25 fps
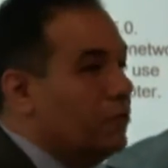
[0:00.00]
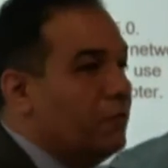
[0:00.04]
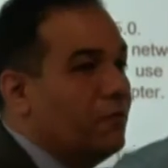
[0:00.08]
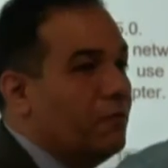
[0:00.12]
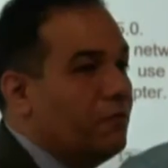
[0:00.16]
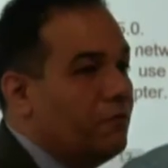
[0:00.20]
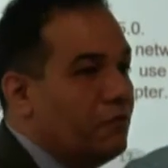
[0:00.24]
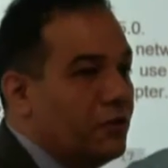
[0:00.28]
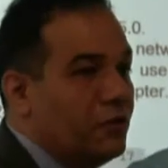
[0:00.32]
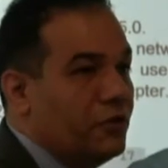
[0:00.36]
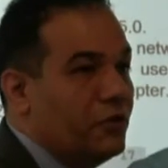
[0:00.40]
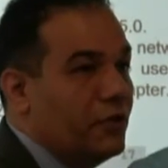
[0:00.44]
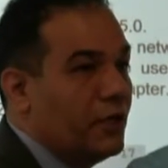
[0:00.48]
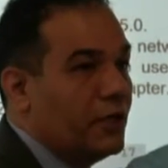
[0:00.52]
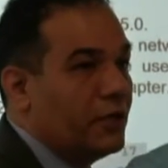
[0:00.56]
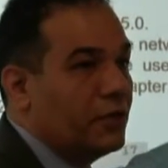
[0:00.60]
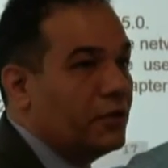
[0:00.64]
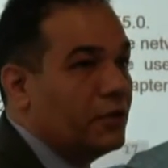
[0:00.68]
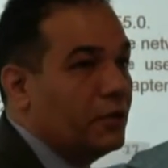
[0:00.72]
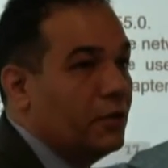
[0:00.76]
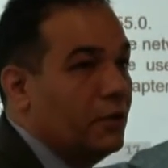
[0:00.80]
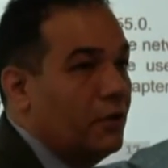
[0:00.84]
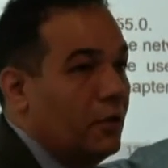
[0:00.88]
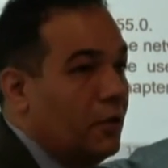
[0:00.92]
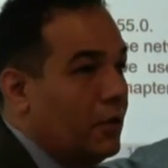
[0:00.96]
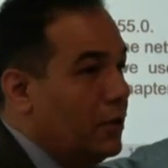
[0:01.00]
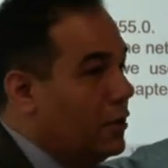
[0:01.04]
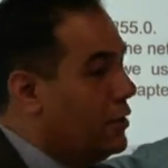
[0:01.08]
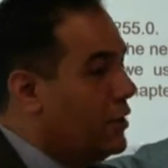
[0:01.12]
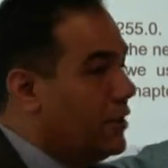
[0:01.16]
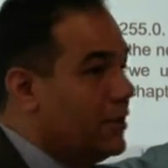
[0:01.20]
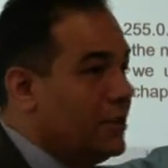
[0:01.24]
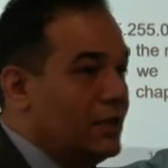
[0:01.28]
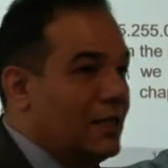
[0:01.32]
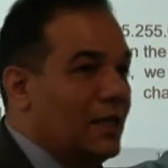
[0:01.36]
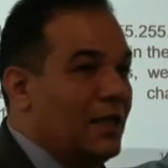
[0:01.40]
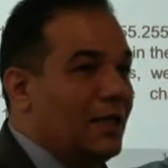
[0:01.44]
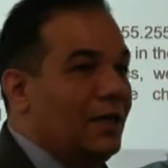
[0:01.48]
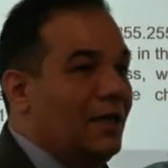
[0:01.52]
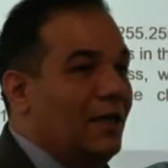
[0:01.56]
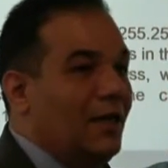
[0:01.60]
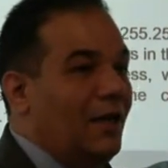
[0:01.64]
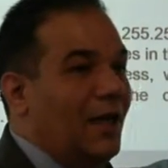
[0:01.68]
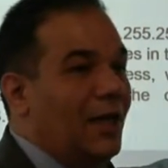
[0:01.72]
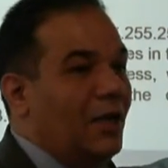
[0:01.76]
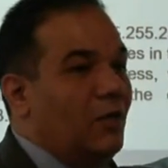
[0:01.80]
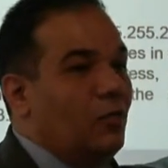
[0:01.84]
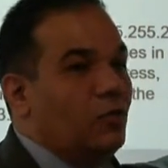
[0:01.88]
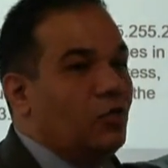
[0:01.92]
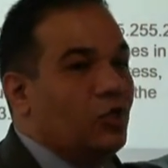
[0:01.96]
to 56. It's exactly
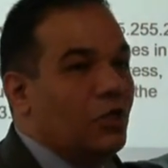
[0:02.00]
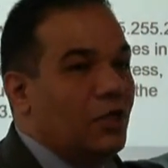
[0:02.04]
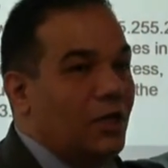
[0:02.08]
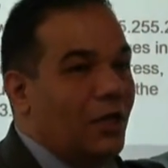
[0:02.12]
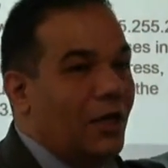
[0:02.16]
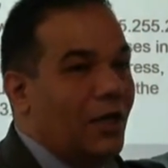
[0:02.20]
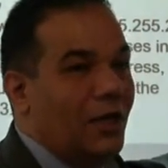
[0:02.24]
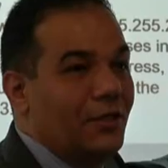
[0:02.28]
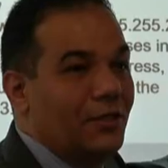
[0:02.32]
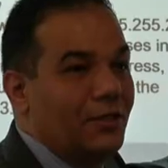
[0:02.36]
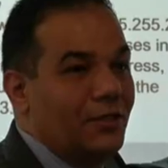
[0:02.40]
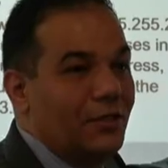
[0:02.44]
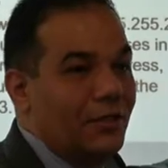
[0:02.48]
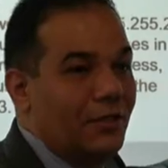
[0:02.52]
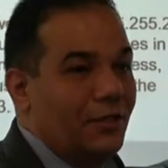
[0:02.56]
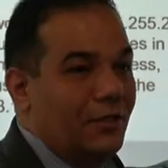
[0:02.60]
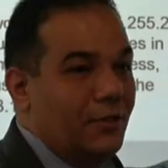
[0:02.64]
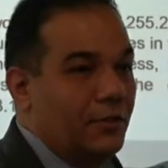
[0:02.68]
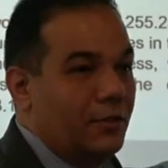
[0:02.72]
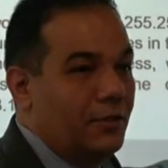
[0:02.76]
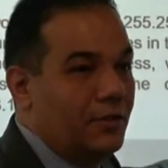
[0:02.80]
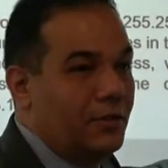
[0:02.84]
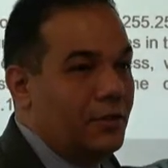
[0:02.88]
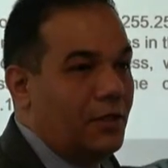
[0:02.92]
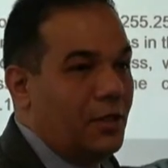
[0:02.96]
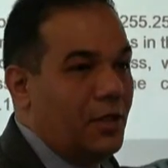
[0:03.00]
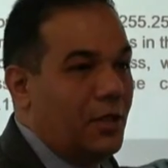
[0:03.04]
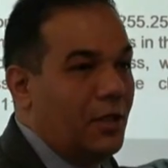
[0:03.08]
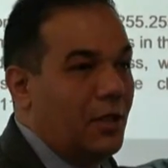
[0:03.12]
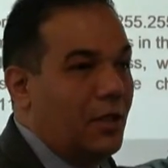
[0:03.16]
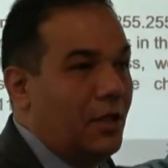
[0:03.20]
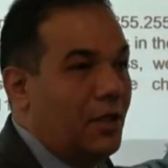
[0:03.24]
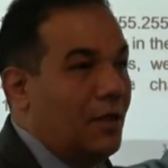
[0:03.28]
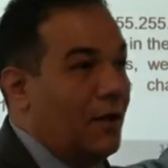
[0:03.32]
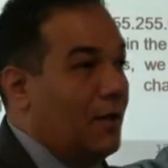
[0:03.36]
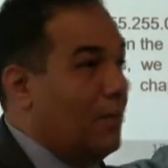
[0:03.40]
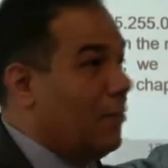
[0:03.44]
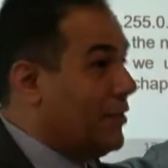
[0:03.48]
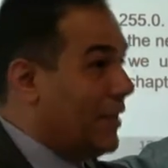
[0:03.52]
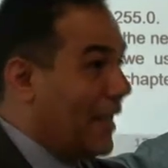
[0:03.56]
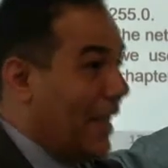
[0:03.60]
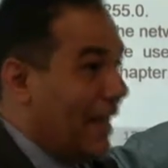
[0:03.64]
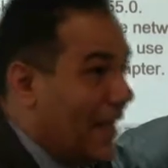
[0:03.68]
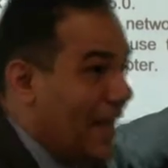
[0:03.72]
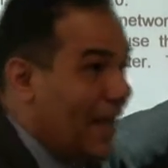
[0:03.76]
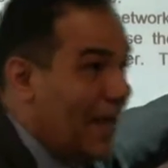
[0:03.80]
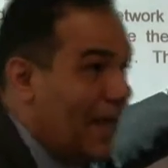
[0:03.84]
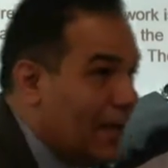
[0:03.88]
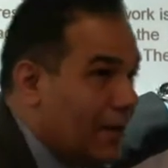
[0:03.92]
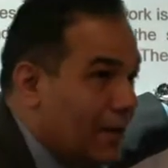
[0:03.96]
like which class? C. But
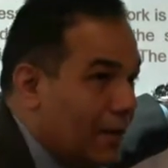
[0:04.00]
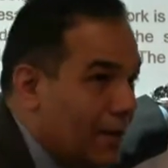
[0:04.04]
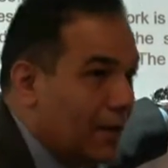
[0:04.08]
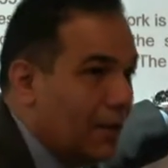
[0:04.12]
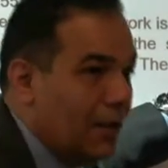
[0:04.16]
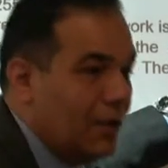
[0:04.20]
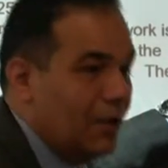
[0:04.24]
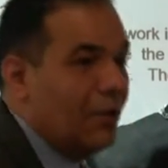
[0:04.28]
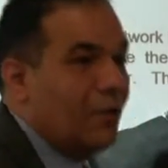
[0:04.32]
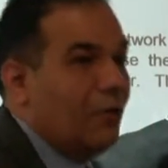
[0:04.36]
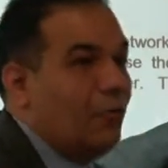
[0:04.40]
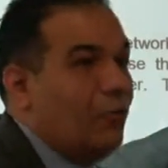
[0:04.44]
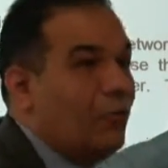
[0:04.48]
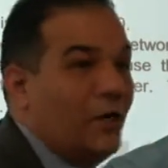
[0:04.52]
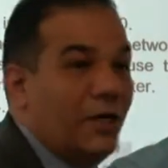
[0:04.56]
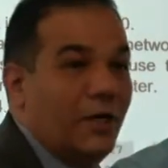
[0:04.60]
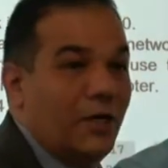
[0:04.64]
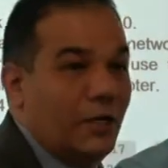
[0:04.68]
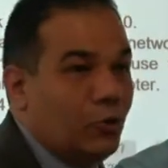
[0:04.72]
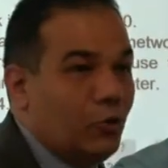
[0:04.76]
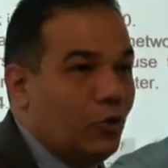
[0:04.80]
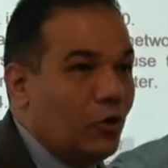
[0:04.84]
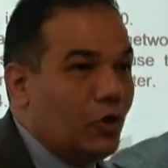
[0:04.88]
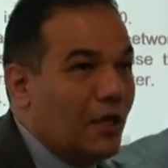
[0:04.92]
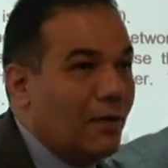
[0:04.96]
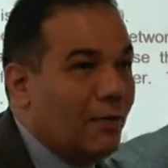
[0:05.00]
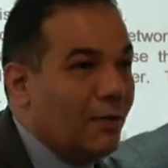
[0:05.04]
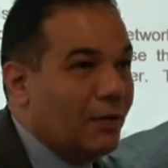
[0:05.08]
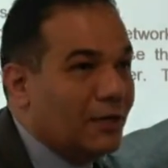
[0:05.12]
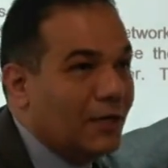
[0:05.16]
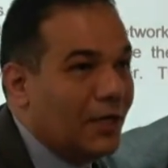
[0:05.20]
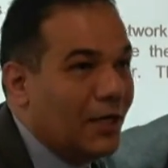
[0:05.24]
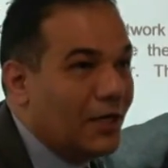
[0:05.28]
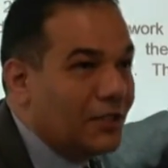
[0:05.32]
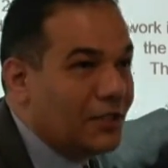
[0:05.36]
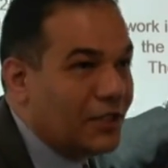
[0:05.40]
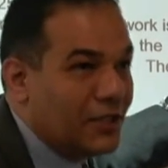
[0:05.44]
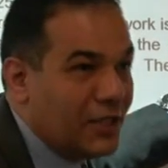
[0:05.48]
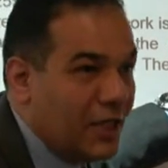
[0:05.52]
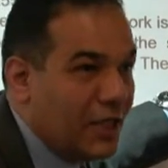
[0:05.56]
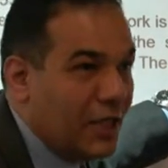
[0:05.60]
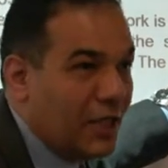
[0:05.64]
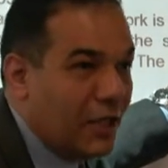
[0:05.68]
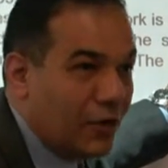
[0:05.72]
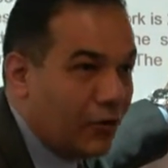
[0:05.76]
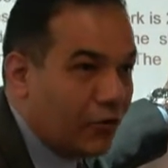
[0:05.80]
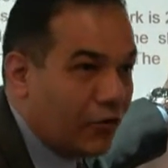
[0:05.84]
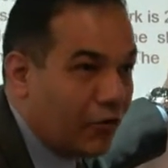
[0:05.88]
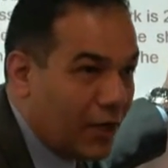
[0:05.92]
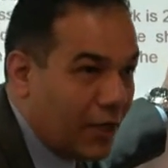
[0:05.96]
again, we're not talking about class C
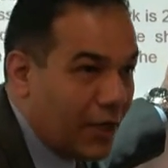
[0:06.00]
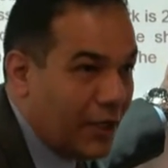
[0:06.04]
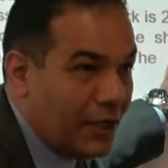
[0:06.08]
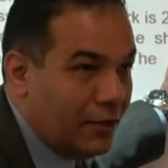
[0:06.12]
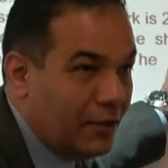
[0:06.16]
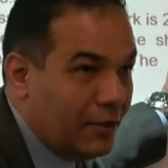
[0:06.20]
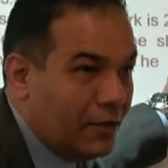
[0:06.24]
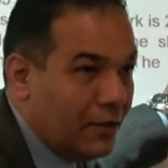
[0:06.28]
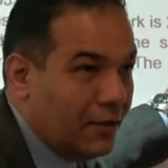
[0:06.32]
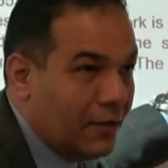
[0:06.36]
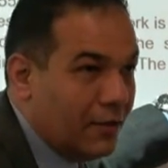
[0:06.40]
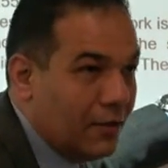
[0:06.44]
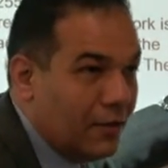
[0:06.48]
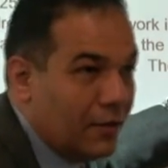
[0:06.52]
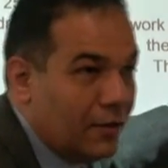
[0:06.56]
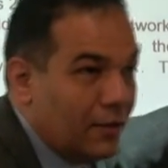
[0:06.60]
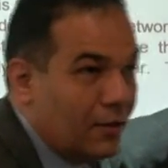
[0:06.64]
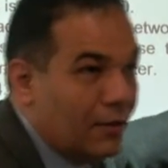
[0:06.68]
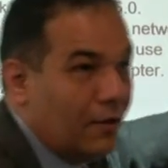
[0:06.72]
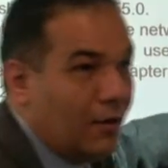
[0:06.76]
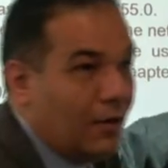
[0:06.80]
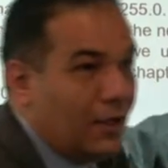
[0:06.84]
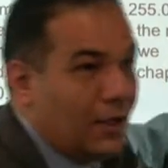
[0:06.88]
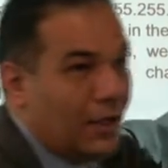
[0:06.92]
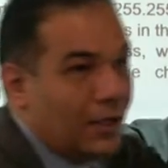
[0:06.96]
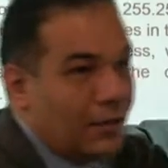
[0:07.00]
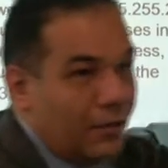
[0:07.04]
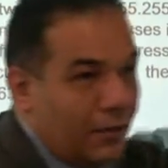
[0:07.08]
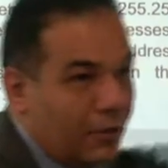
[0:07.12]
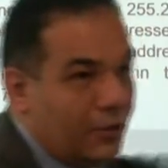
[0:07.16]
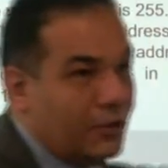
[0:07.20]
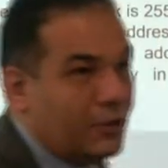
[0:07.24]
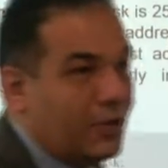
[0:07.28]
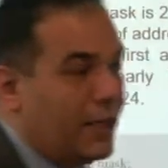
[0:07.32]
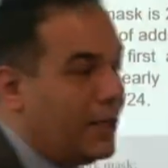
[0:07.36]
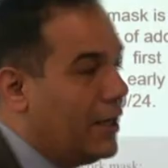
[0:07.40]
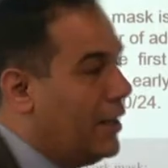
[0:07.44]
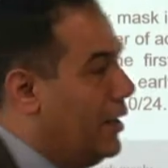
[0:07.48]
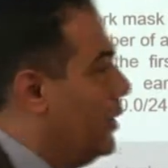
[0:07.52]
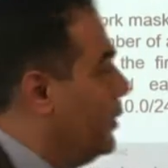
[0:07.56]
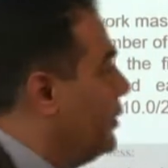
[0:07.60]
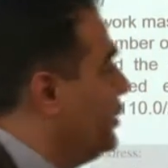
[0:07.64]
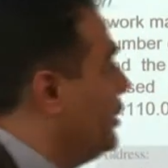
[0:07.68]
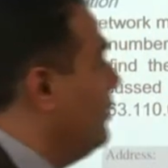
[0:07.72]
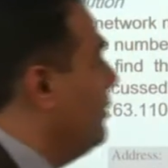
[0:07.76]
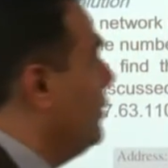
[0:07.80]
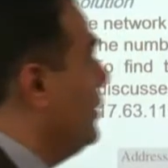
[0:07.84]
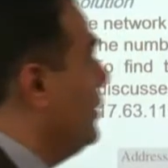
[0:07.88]
here, right? Okay, it looks like class C,